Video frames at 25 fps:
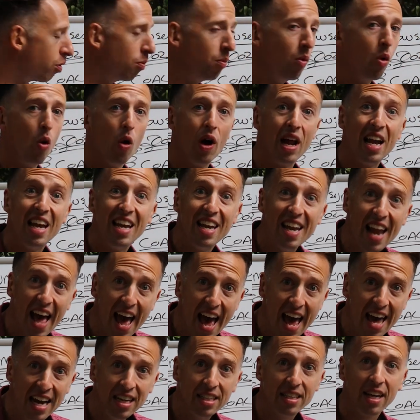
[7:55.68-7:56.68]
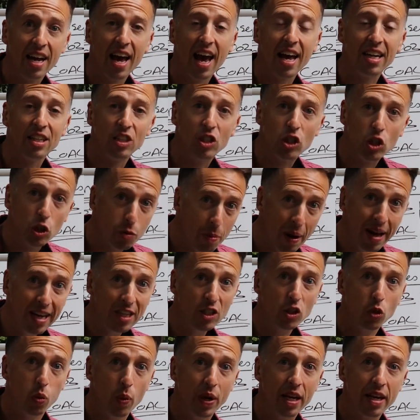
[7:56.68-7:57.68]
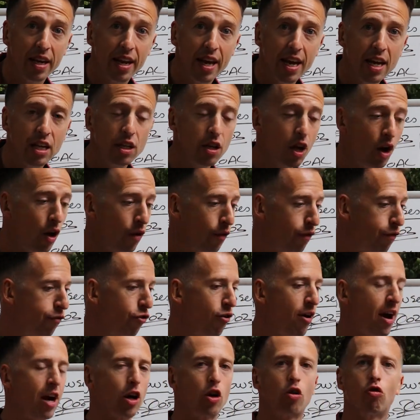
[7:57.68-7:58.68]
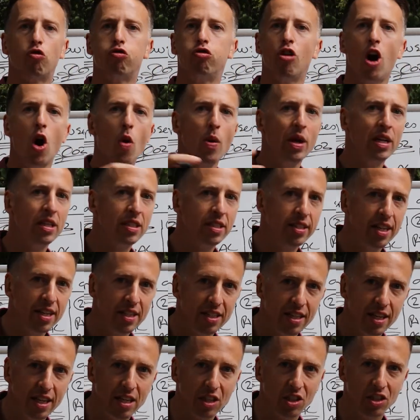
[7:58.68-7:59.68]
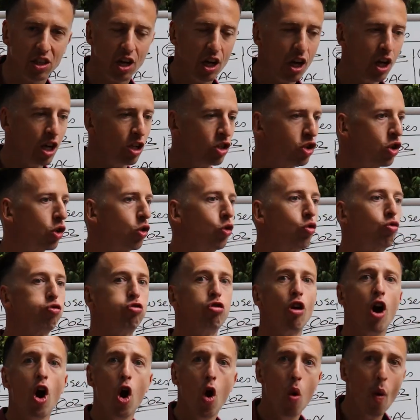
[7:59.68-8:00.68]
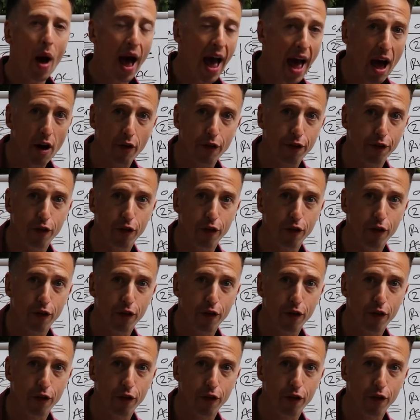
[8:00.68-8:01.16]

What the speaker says: the more land and space we need for our growing cities to grow our